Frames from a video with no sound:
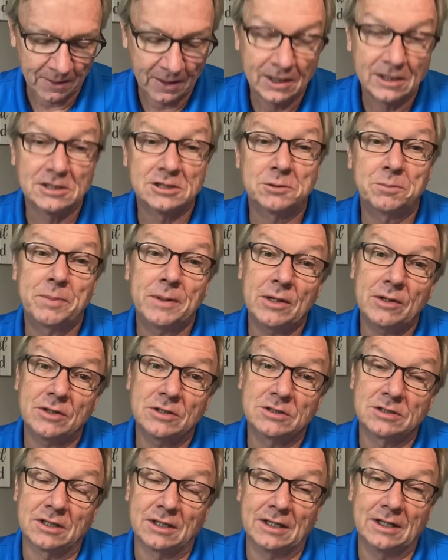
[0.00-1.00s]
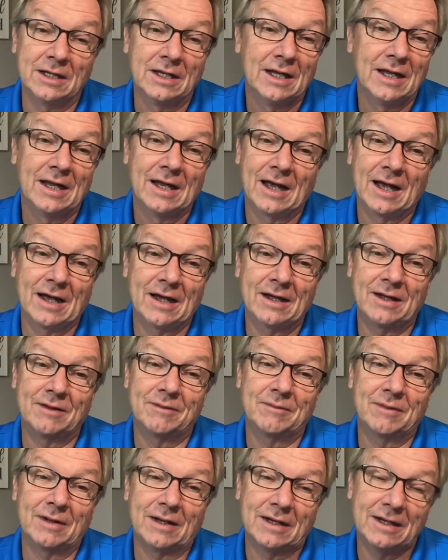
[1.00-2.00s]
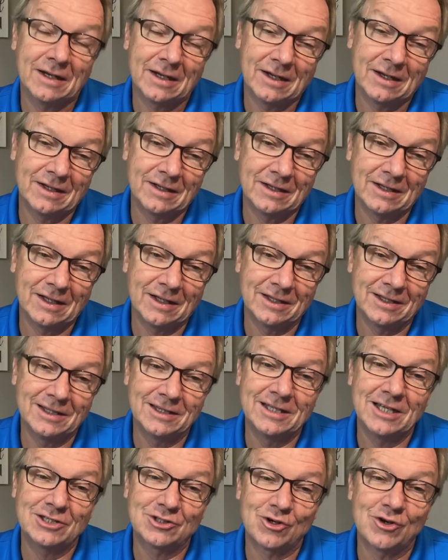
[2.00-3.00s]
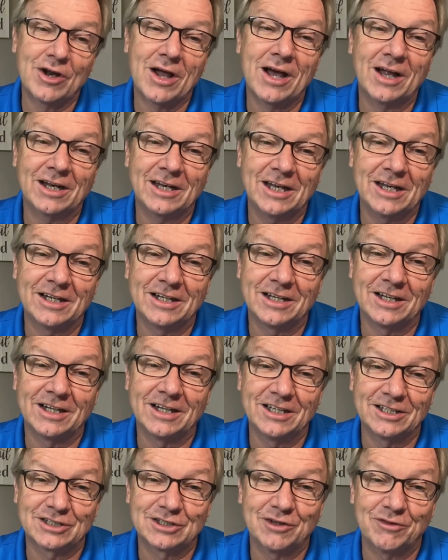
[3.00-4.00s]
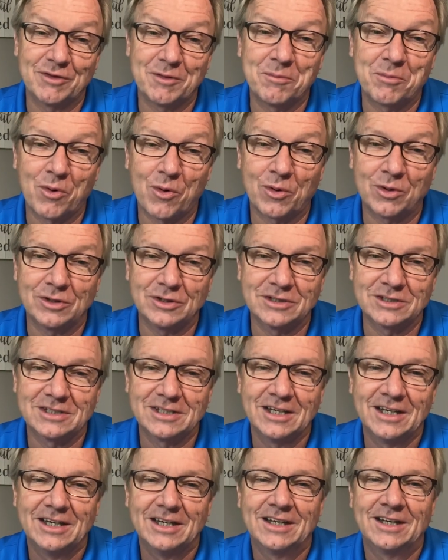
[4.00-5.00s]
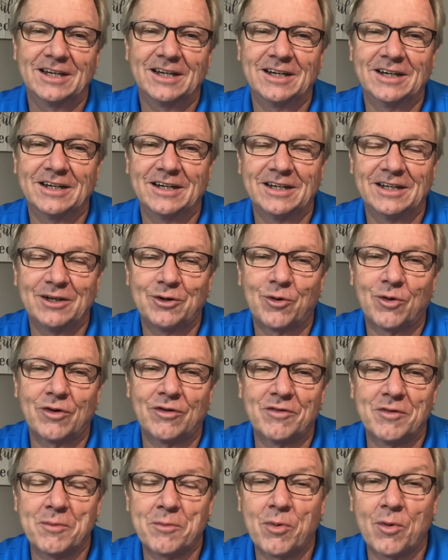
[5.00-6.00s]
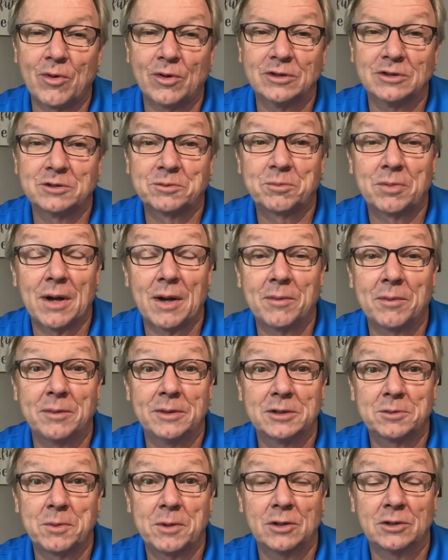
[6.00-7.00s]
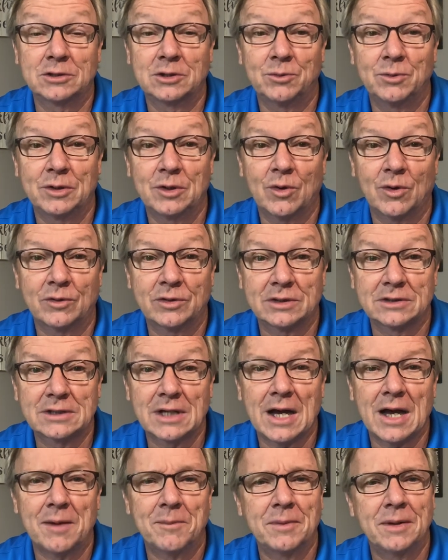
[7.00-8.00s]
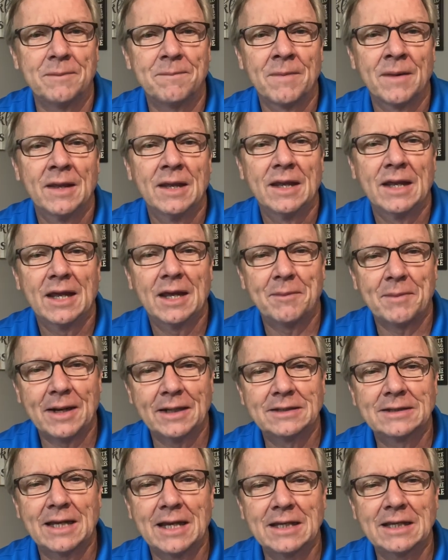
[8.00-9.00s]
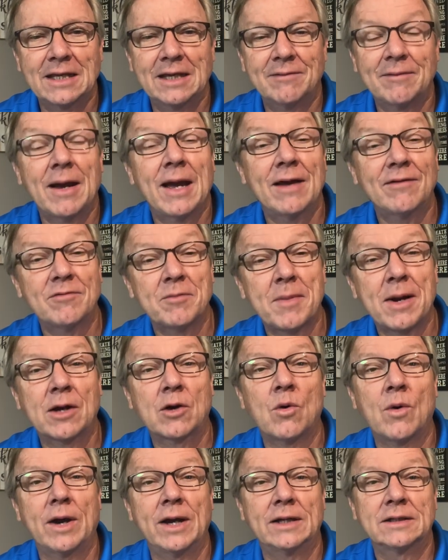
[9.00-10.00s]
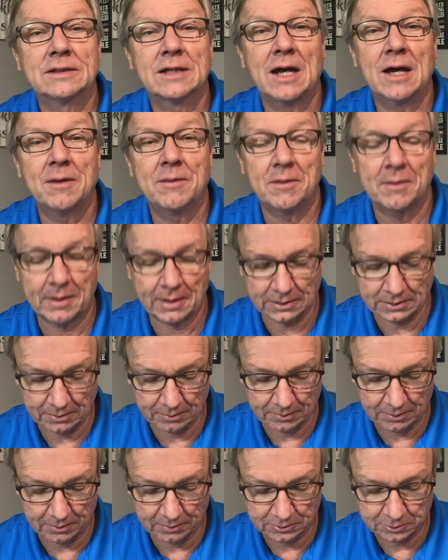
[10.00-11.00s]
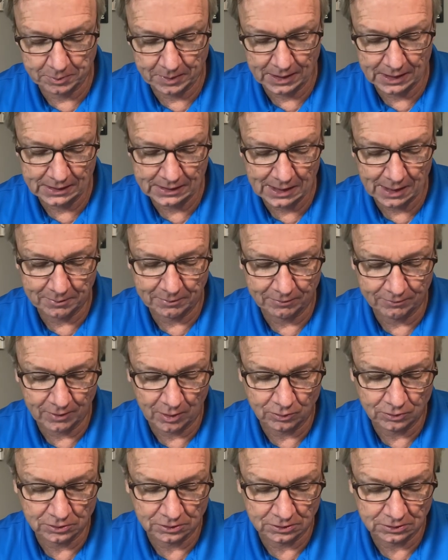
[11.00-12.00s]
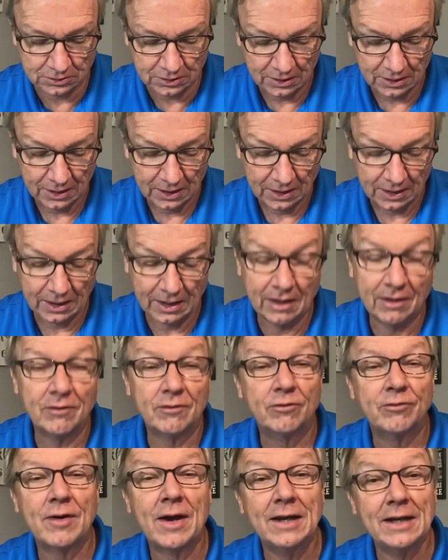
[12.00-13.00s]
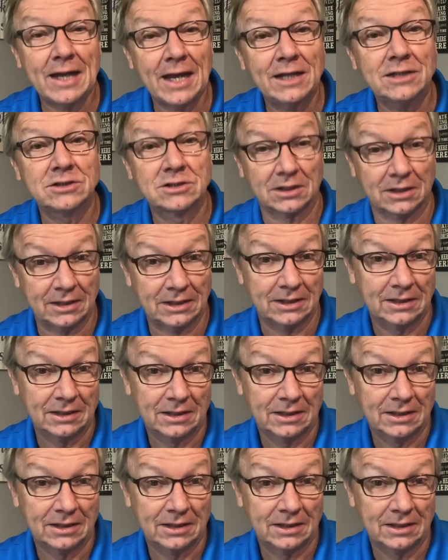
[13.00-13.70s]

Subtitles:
Spiritually, these are not in list of importance, in order of importance. Probably spiritually we go at the top, but am I having my quiet time? Am I spending time devotions? Financially,